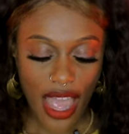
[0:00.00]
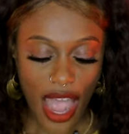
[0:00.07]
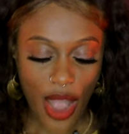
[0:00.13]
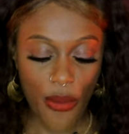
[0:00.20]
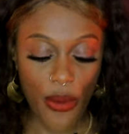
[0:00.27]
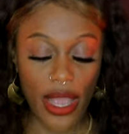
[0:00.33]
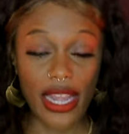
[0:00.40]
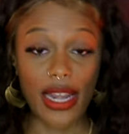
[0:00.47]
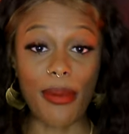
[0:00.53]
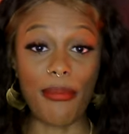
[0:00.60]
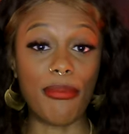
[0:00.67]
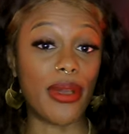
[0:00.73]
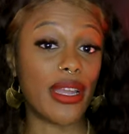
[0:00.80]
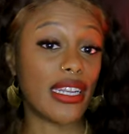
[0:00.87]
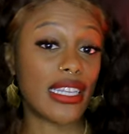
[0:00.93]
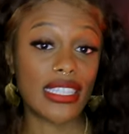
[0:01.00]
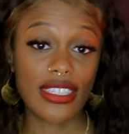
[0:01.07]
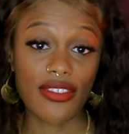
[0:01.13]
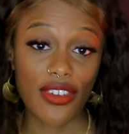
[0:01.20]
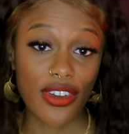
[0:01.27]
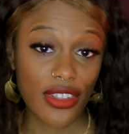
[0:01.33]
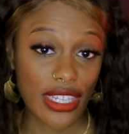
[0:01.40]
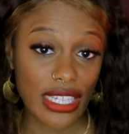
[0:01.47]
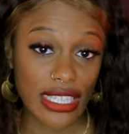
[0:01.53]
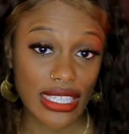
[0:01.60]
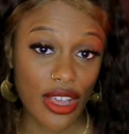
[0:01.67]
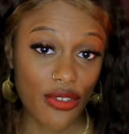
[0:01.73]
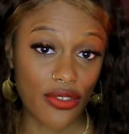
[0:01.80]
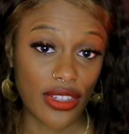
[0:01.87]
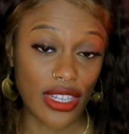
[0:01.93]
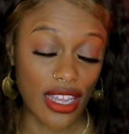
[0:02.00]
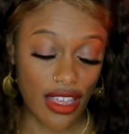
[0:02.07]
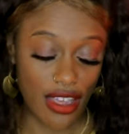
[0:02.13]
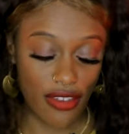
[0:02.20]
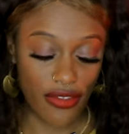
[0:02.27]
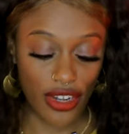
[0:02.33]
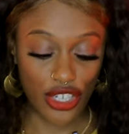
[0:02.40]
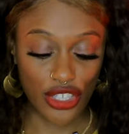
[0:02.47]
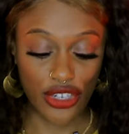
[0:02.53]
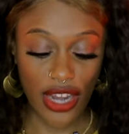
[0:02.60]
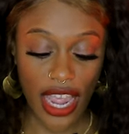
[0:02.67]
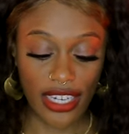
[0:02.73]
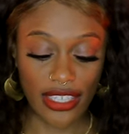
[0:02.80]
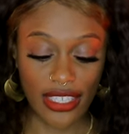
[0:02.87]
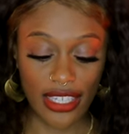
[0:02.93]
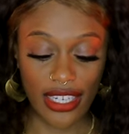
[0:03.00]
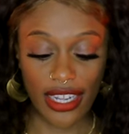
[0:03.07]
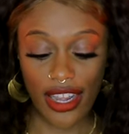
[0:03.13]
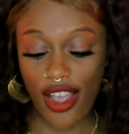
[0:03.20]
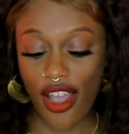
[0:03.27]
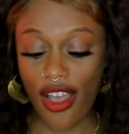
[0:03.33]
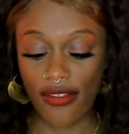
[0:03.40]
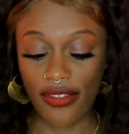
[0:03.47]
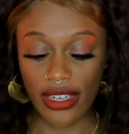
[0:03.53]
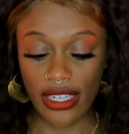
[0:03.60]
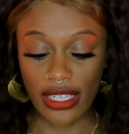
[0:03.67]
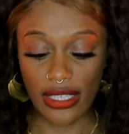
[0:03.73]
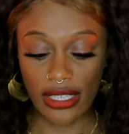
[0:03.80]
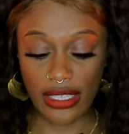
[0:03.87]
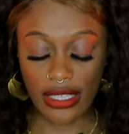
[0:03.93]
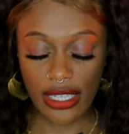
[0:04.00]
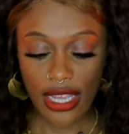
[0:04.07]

I want an abundance of all this self love and attraction and confidence.